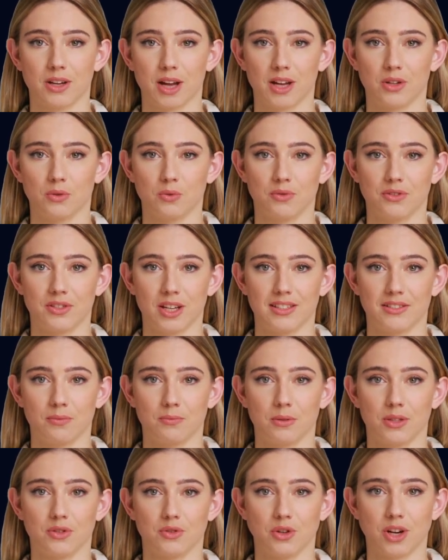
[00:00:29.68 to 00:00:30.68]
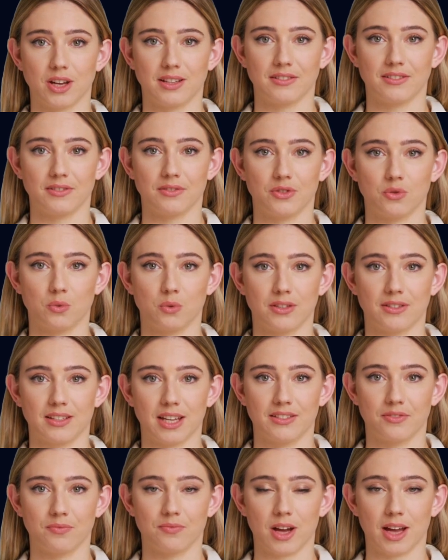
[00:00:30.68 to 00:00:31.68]
I use test metrics to
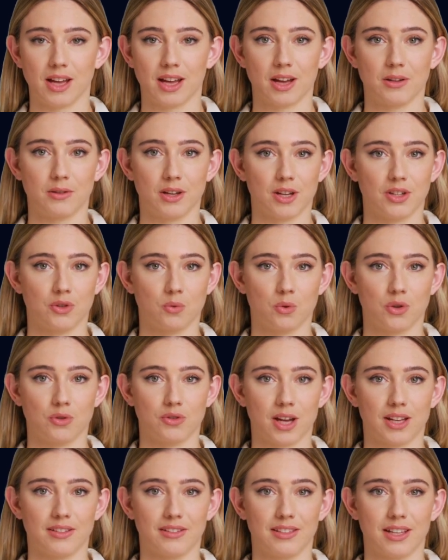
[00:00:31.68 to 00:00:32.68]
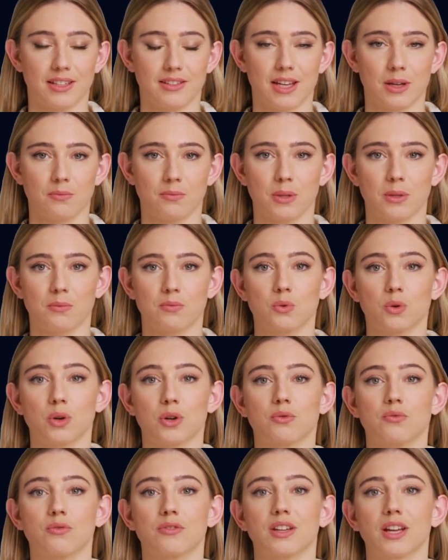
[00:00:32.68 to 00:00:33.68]
identify areas where testing can be
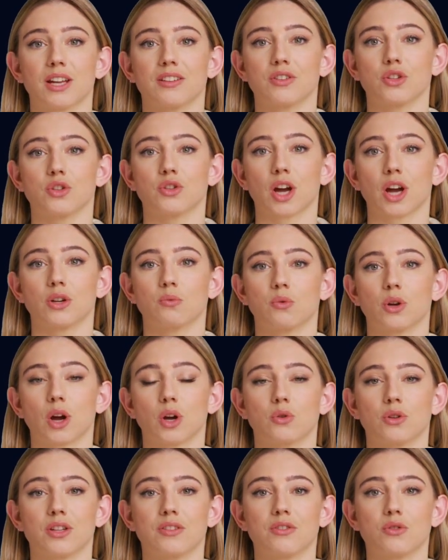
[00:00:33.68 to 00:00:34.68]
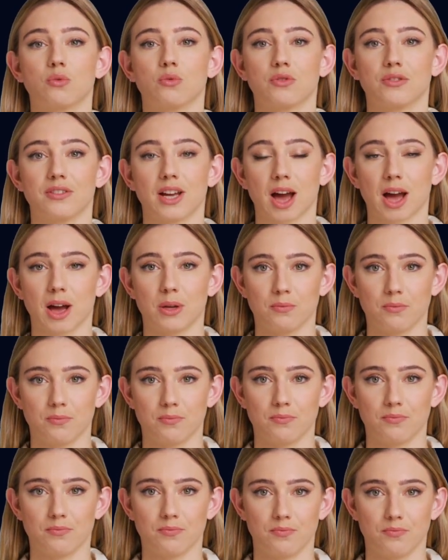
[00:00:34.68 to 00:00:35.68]
improved and to track progress over time.
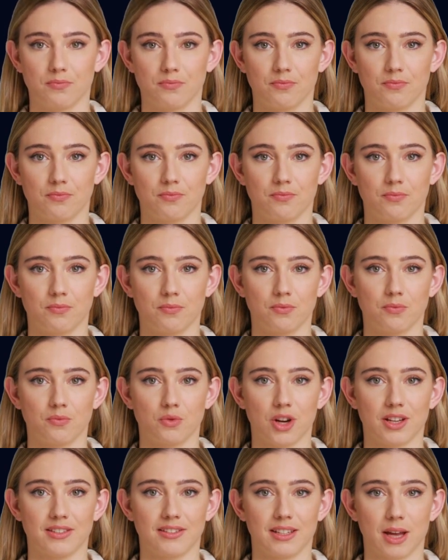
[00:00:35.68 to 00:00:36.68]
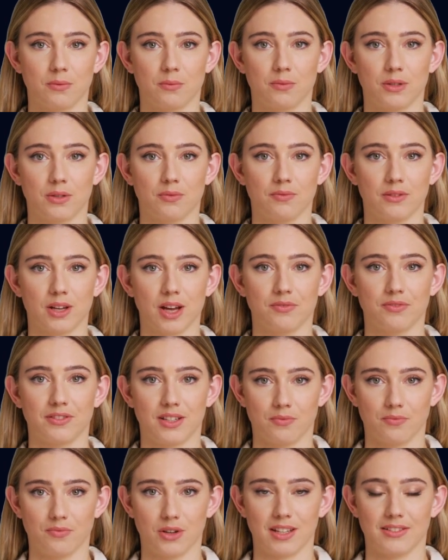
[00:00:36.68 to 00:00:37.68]
For example, if
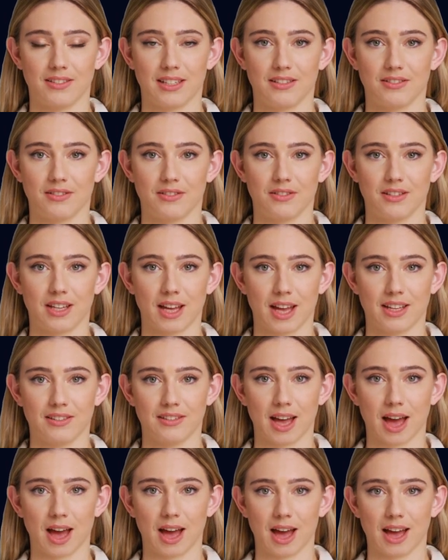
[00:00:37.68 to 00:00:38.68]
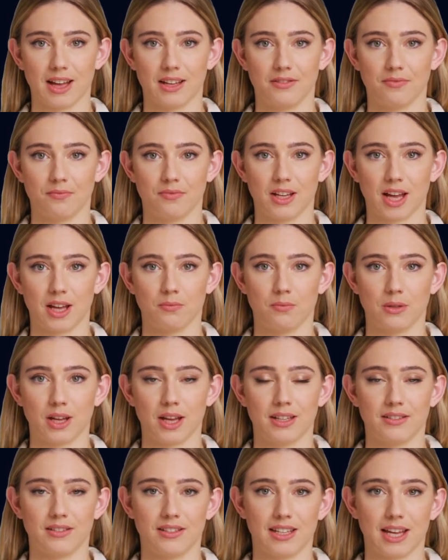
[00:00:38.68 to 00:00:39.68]
defect density is high, it
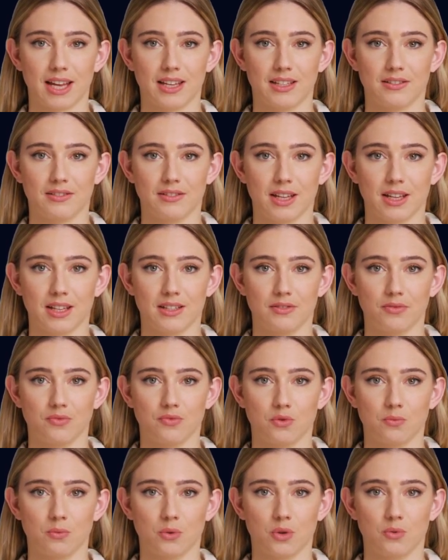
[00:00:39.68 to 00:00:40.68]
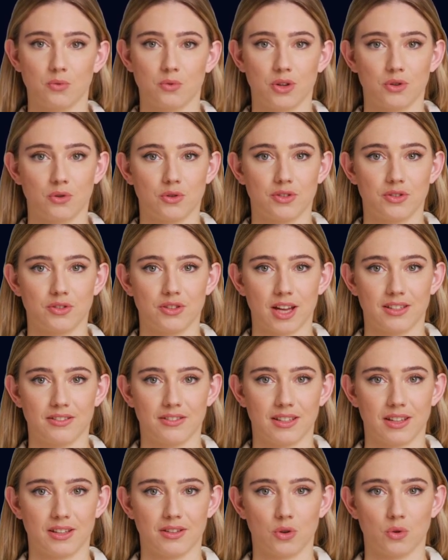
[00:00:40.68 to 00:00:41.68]
may indicate a need for more rigorous
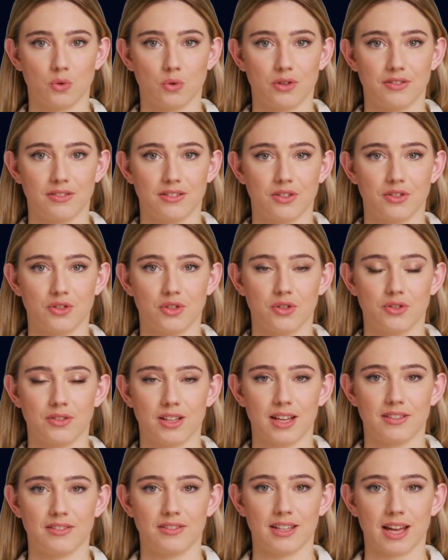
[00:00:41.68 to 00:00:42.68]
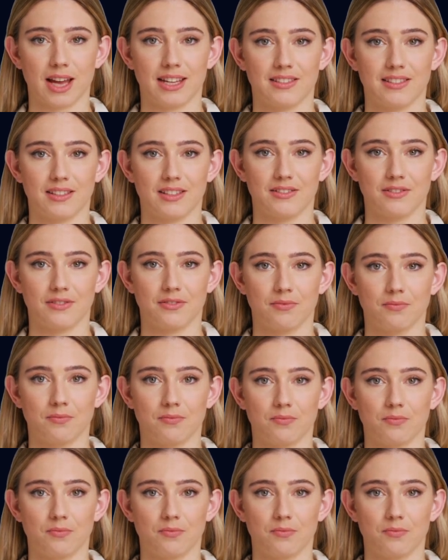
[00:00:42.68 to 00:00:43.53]
testing or additional test cases.